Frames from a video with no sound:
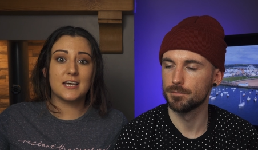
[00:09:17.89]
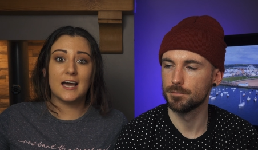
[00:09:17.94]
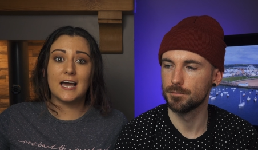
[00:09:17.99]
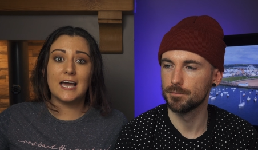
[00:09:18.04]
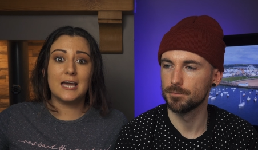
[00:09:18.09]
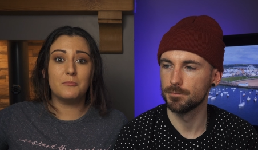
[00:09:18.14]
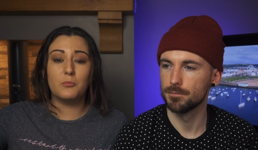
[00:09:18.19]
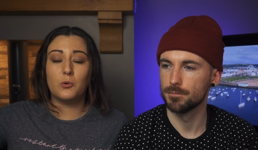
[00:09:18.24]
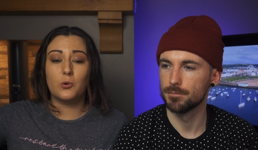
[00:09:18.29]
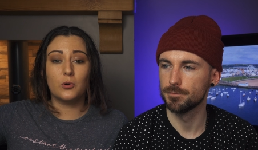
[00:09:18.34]

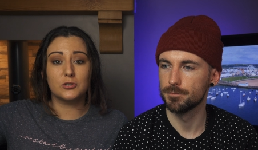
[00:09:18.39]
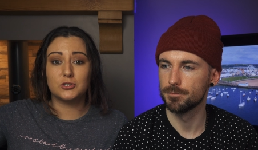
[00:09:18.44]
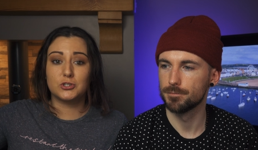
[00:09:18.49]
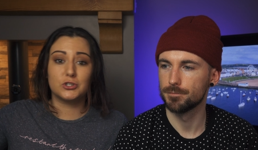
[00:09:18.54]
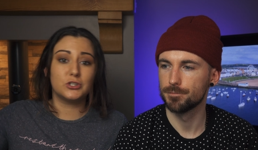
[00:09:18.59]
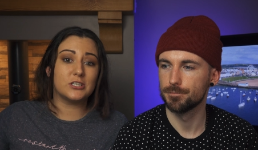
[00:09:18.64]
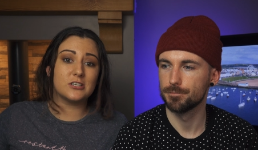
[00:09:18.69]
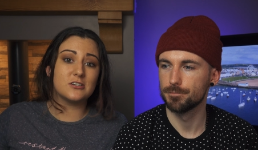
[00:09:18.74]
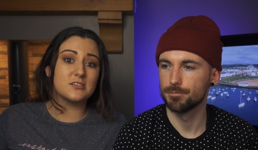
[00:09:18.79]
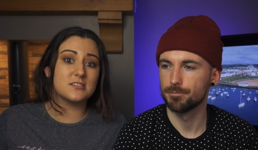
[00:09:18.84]
Speaker 1: time or
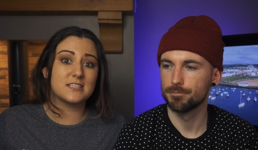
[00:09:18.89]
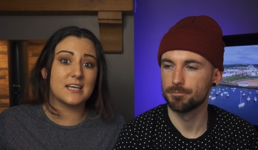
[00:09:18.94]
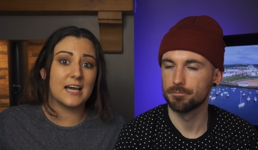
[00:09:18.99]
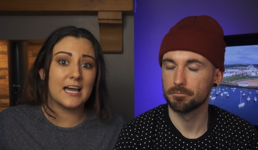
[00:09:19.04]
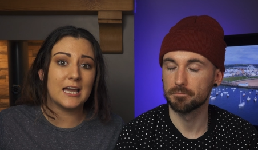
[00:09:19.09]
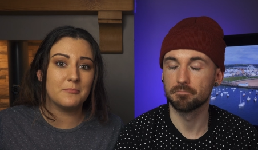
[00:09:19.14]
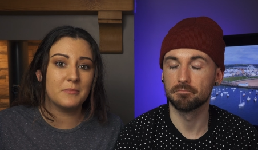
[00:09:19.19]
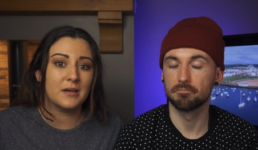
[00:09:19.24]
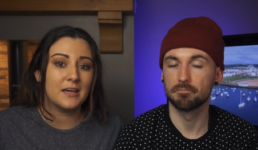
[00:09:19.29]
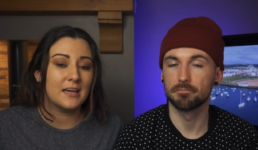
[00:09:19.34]
two years
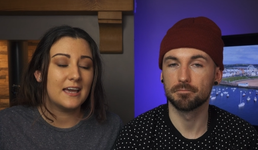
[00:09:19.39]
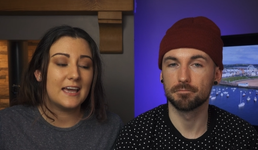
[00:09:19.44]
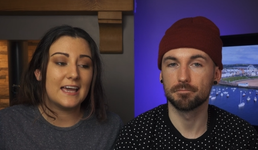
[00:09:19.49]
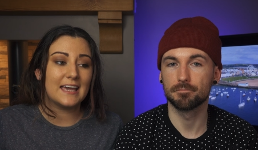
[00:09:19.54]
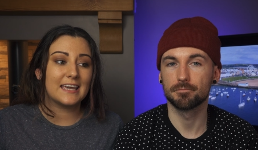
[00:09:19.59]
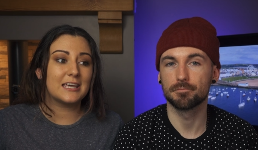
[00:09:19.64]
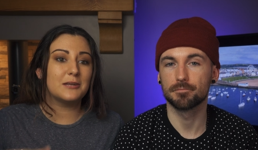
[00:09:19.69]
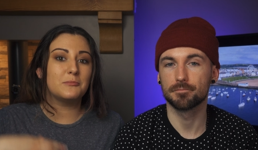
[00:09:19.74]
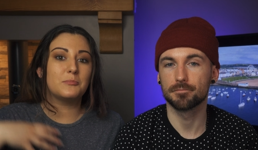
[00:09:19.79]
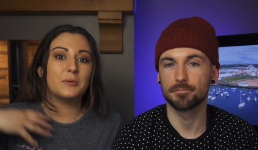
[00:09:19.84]
time. It
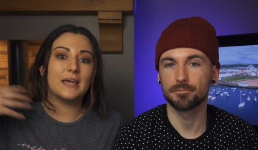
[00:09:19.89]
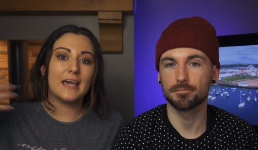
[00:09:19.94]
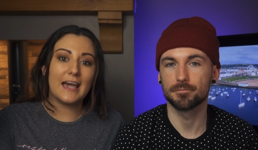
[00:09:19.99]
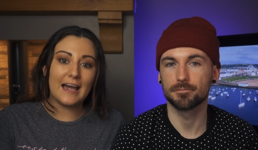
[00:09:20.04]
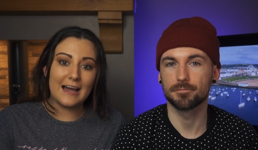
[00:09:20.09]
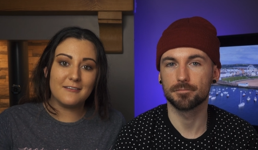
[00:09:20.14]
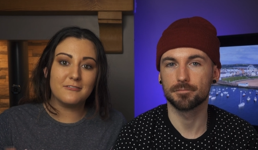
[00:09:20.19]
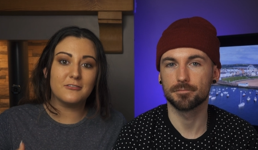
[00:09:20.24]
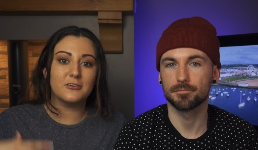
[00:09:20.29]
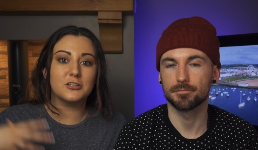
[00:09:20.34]
can be
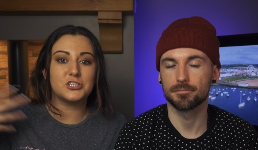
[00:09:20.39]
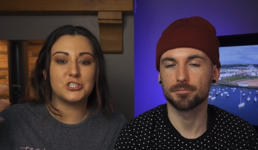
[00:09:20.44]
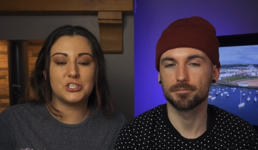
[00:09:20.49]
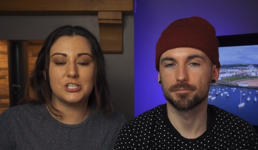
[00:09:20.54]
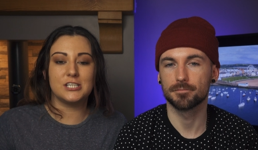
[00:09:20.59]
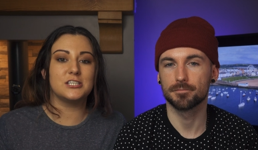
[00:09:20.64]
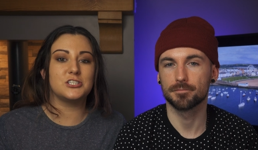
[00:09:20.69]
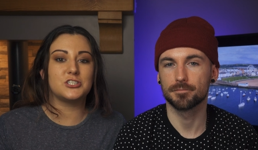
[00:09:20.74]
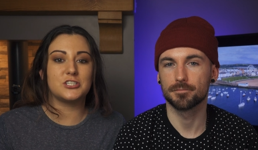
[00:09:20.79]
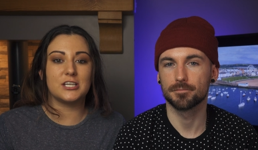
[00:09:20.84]
ever
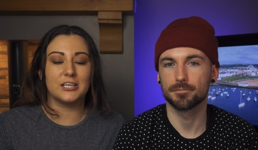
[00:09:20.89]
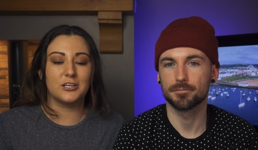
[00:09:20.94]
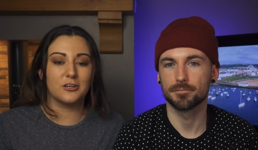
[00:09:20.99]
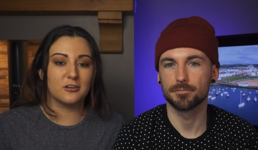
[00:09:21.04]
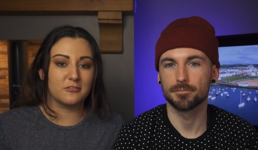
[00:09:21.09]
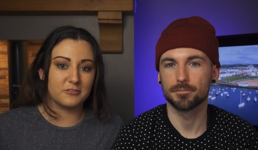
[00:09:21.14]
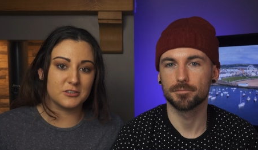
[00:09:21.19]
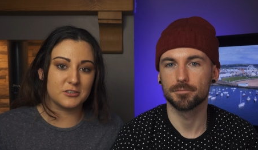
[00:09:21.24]
changing your